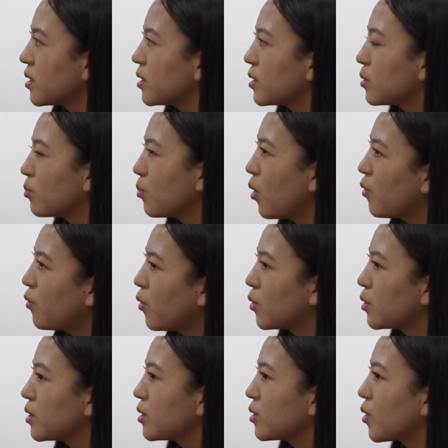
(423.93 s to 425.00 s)
it's more
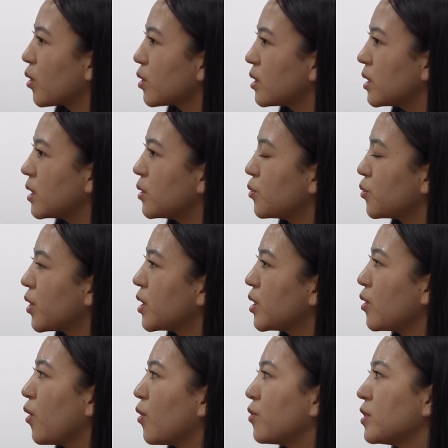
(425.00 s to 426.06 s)
focused on the
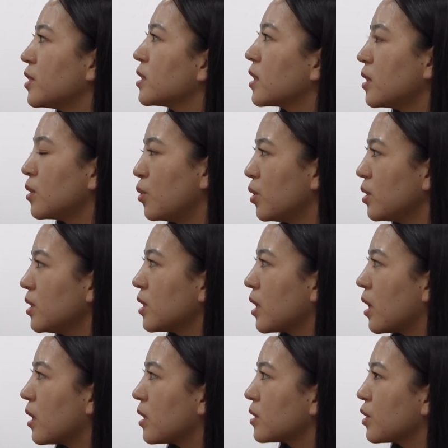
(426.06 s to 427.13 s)
trading of physical goods
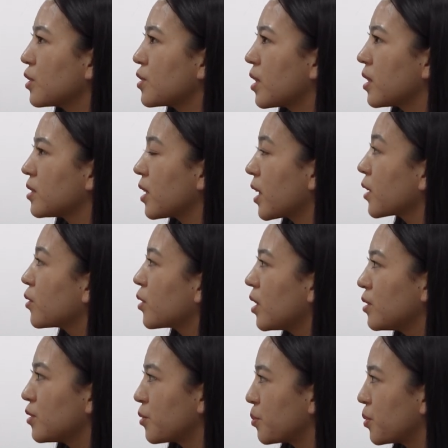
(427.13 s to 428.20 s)
such as
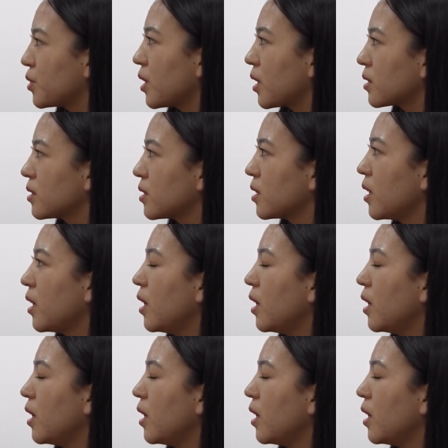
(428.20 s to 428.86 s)
agriculture products.